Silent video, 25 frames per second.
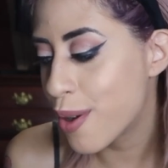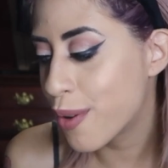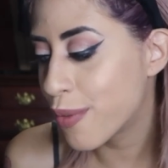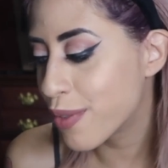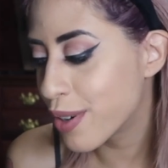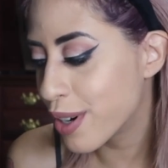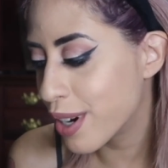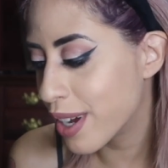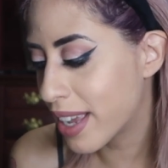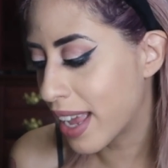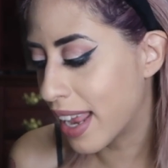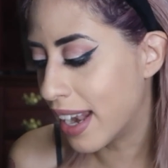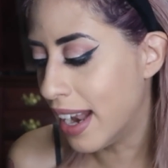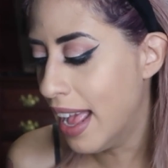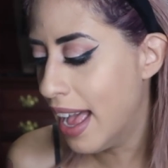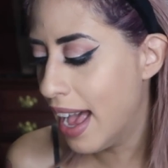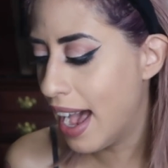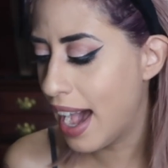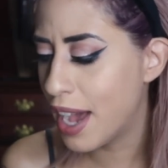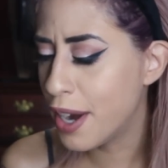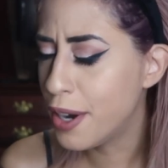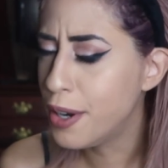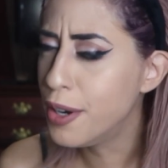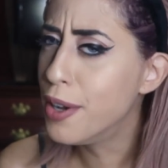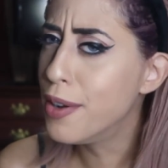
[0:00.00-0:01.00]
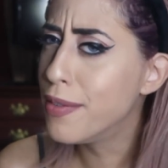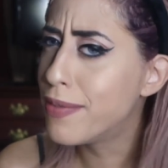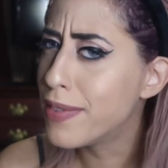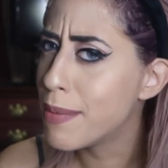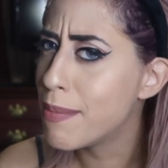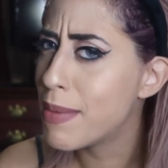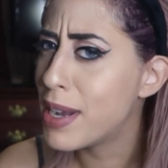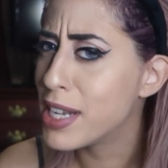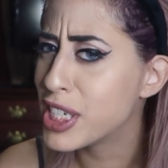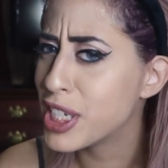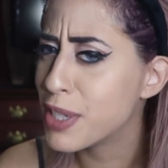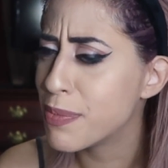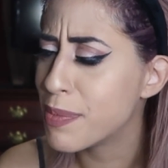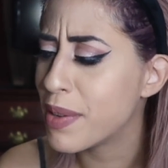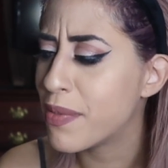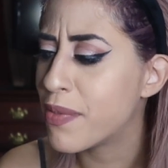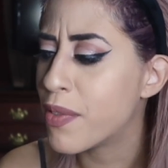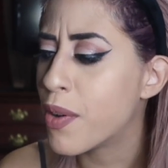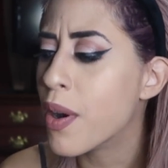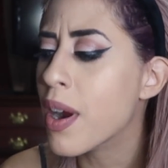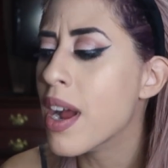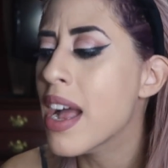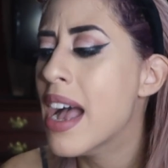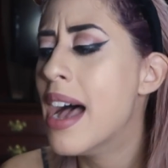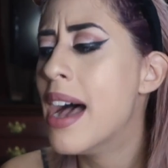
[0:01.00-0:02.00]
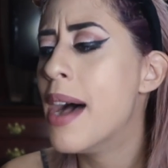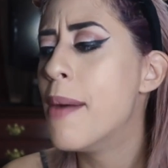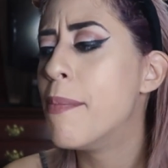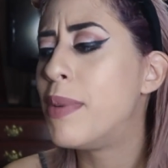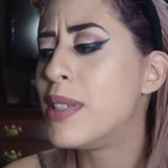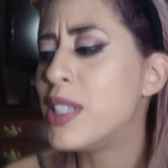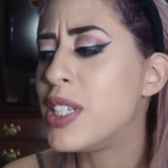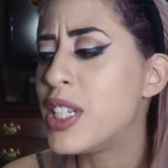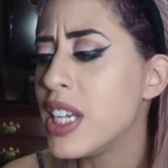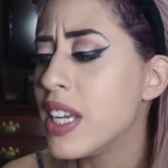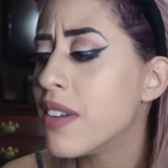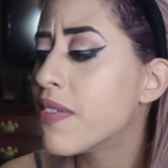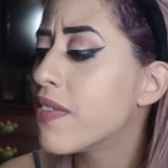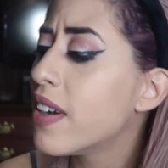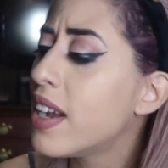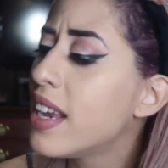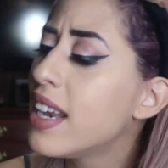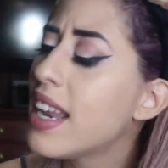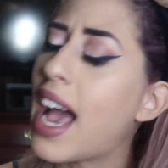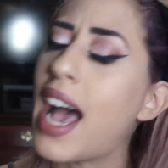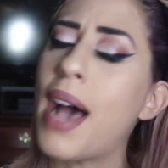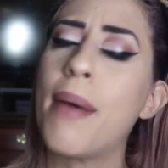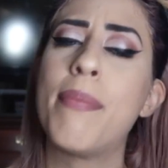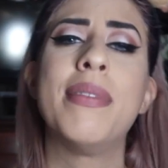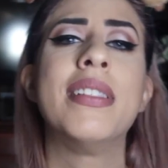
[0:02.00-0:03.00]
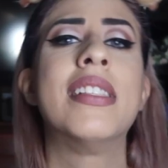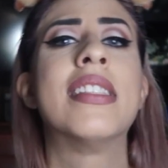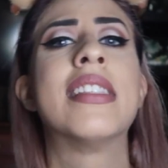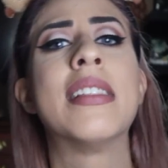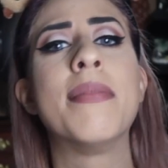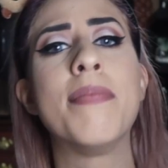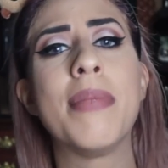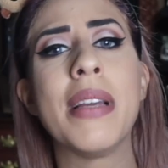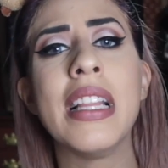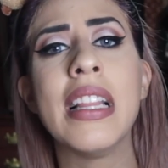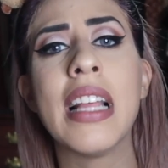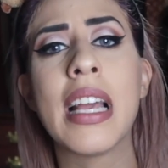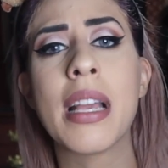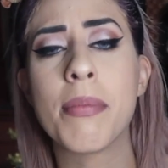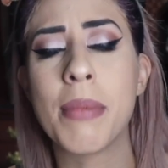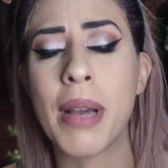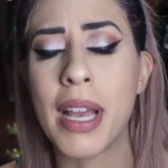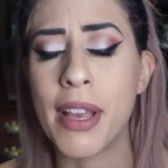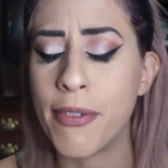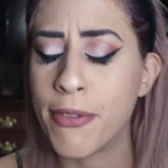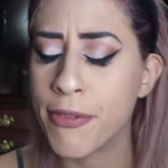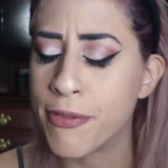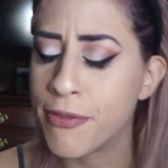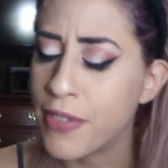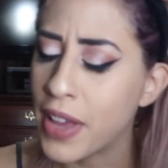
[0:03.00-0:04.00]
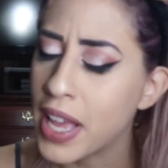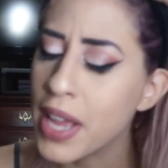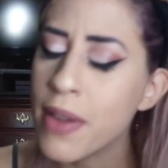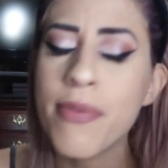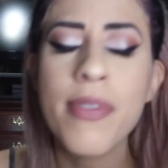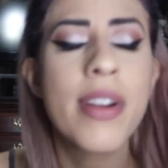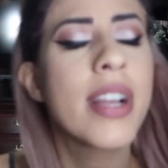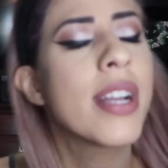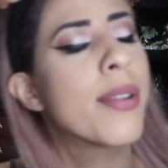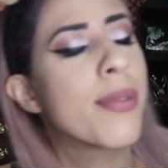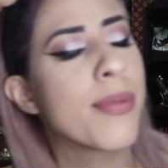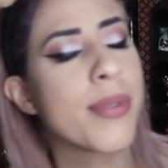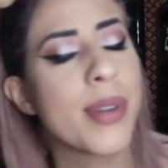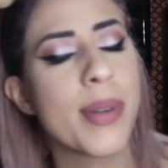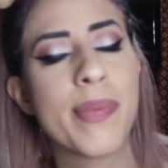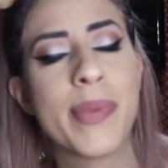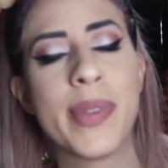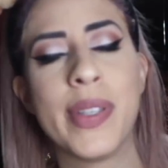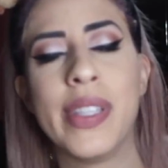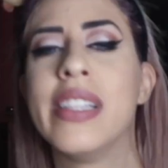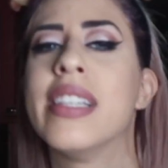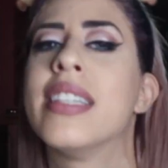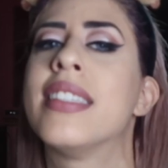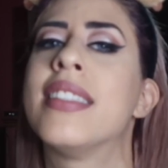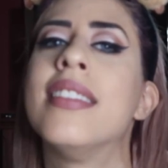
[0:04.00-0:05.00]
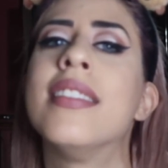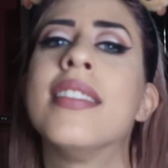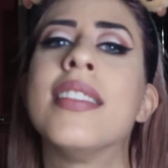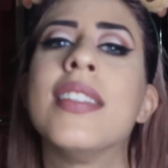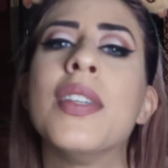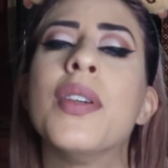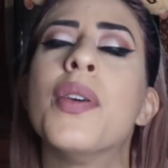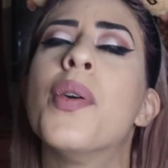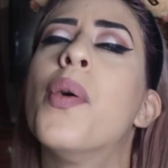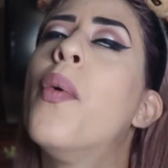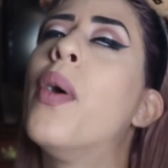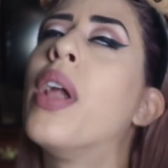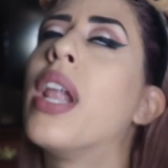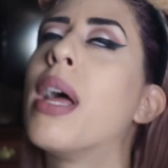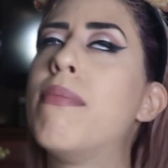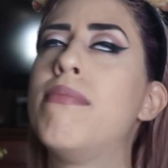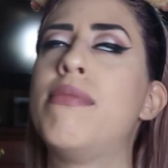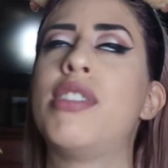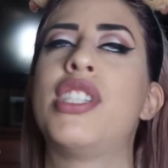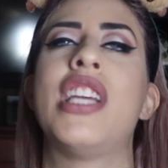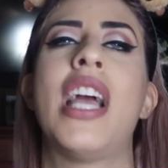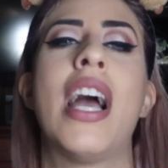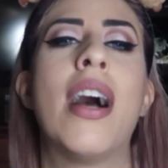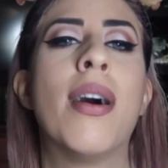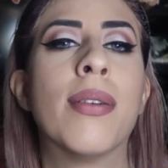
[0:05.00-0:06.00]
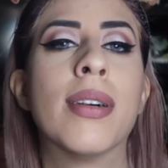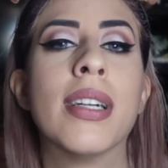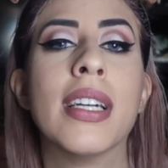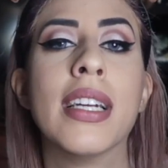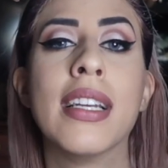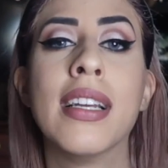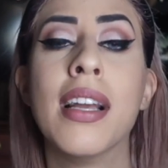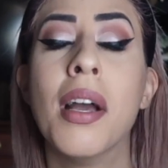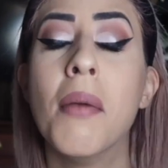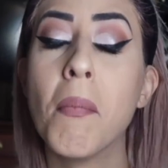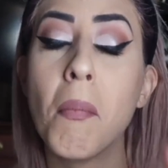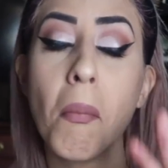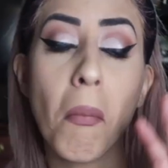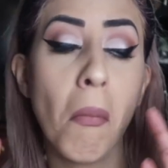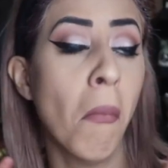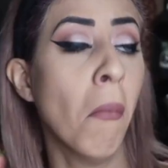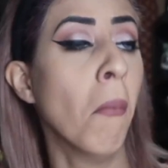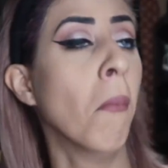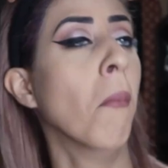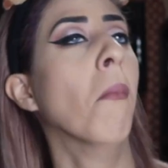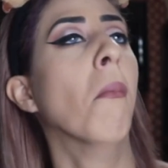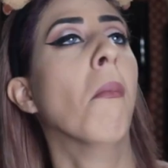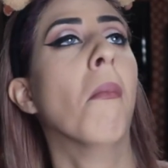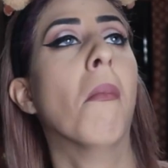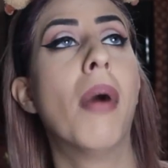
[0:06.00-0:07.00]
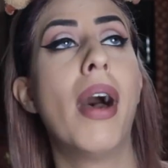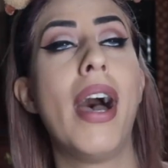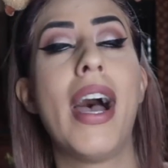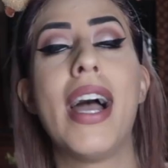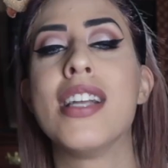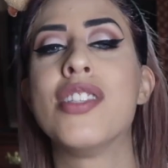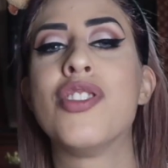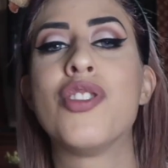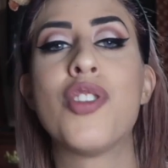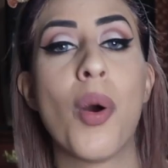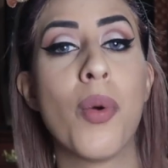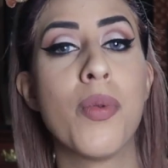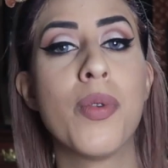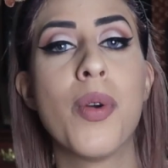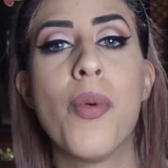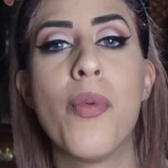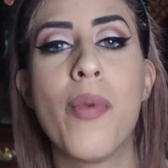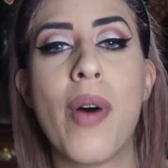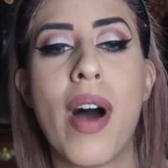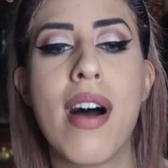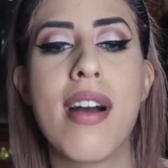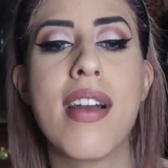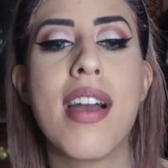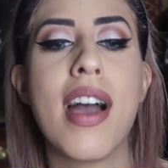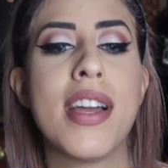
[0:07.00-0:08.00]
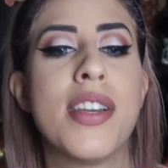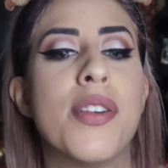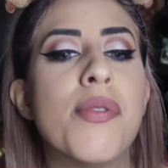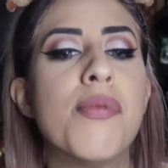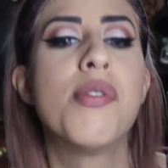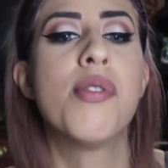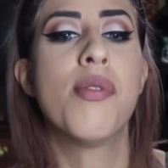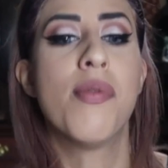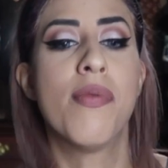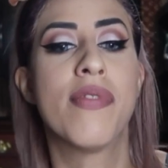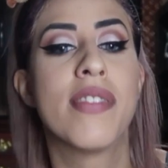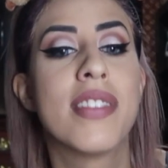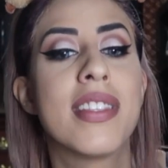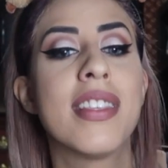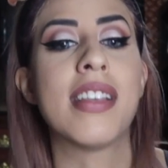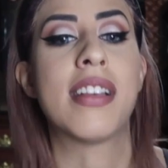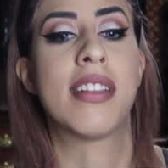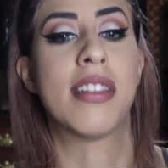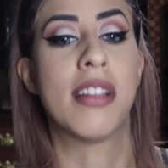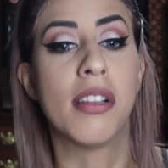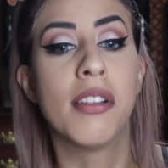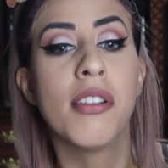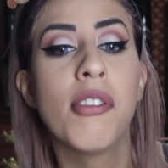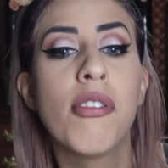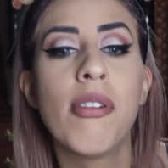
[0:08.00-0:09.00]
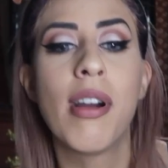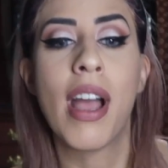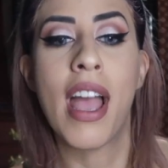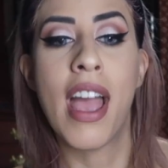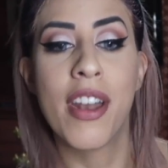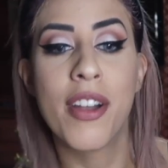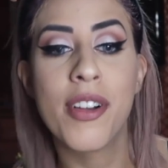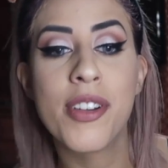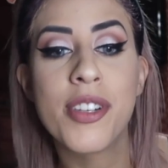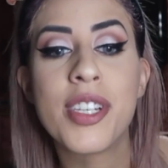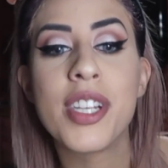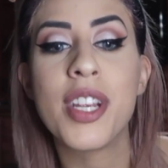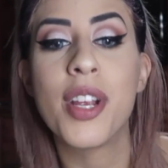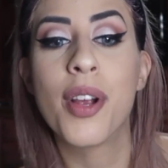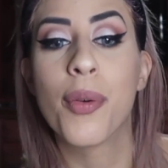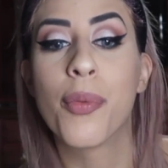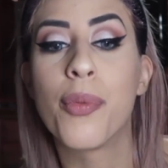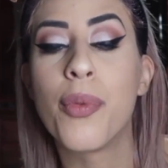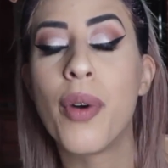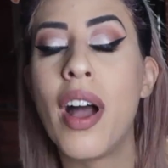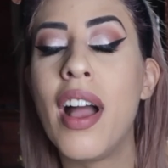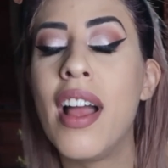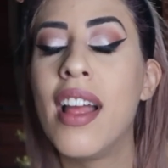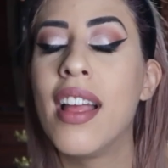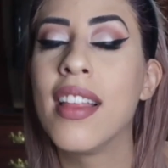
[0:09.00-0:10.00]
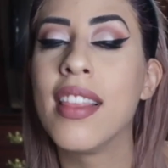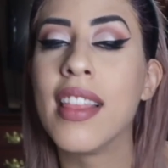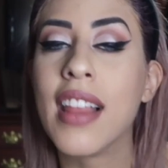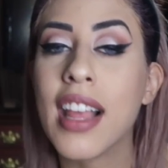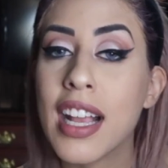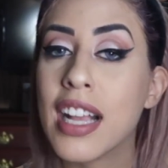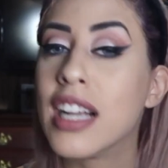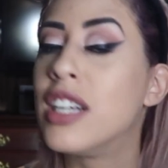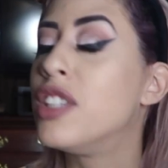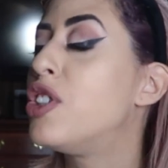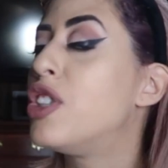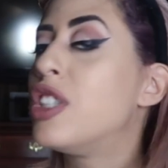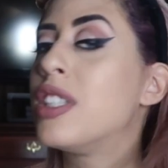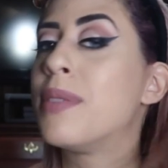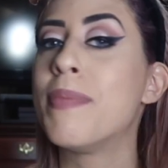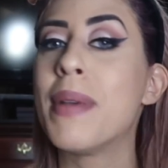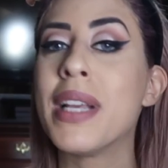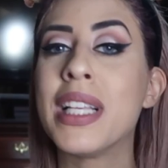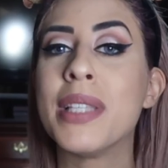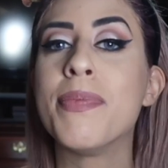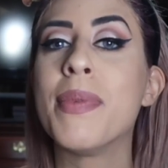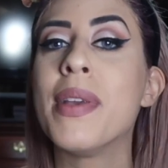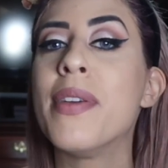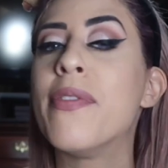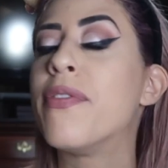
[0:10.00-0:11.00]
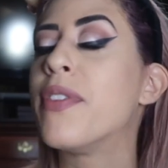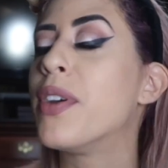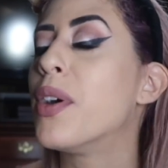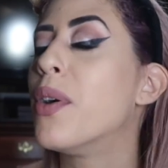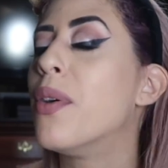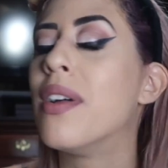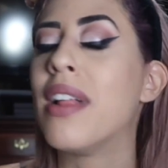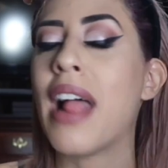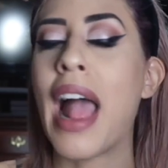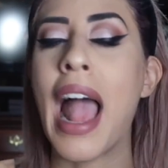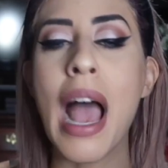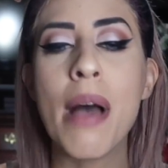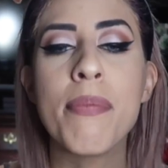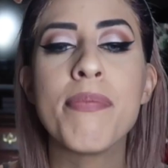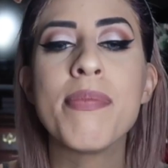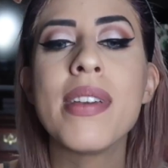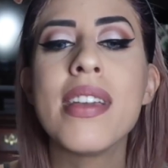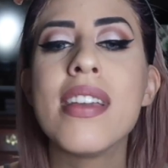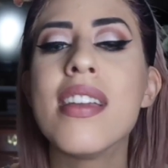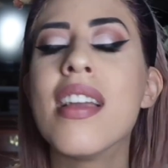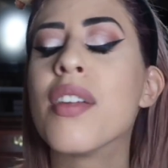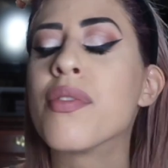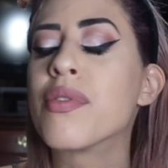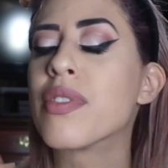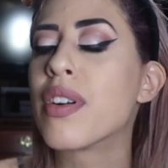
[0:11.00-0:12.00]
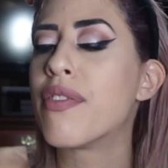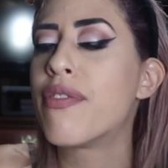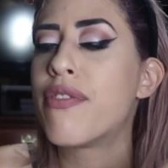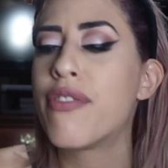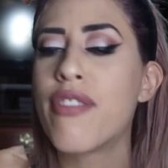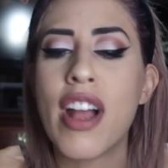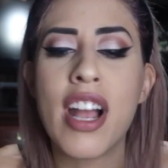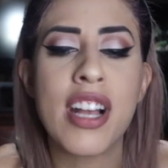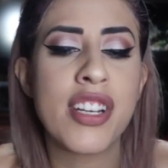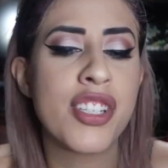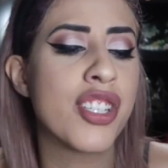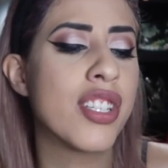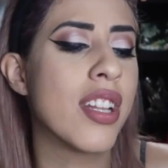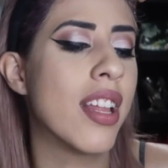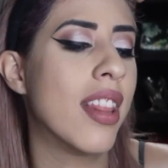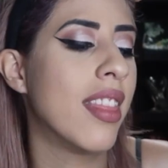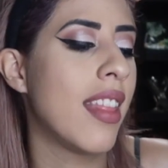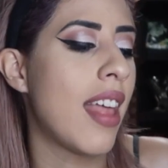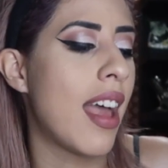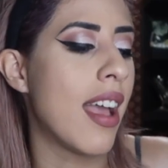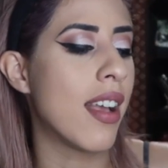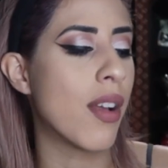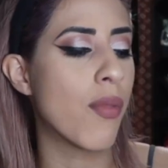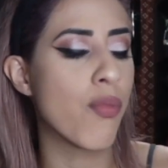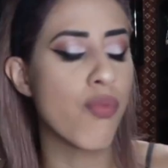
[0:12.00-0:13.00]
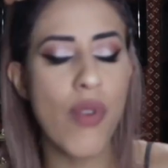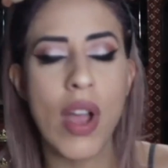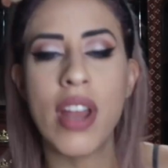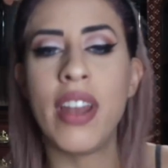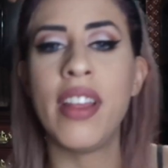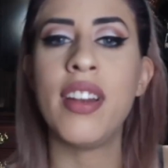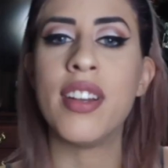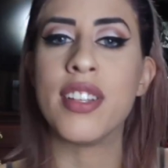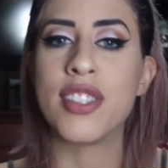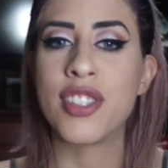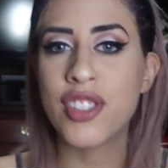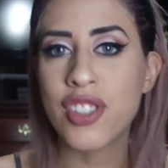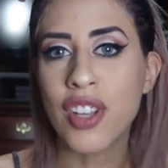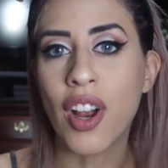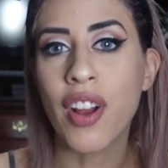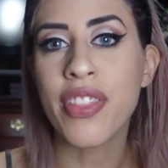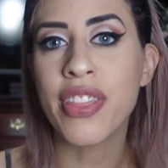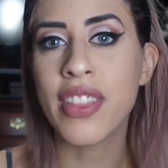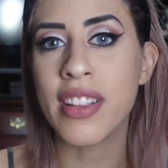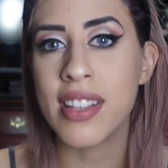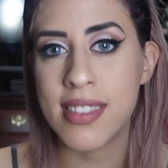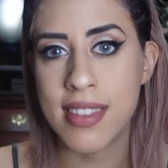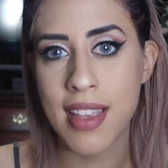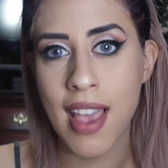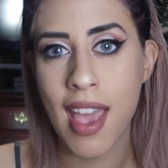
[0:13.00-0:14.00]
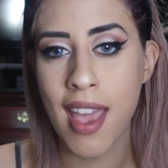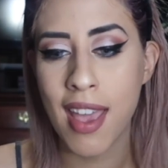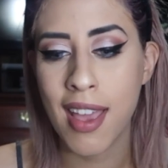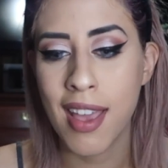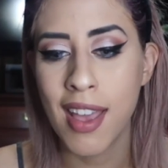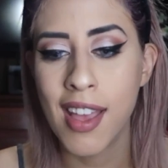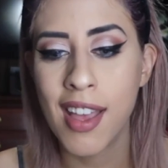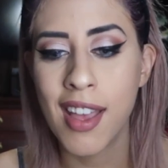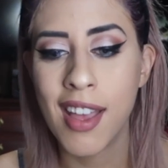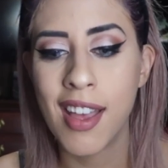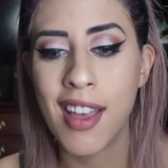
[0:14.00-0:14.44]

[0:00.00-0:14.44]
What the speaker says: over again. I don't know if I mentioned before, but Gfriend happens to be like my favorite group to listen to when I'm showering. I don't know why. I don't know if it's like the little energy or what, and like it just makes me feel happy and refreshed and like ready to start the day.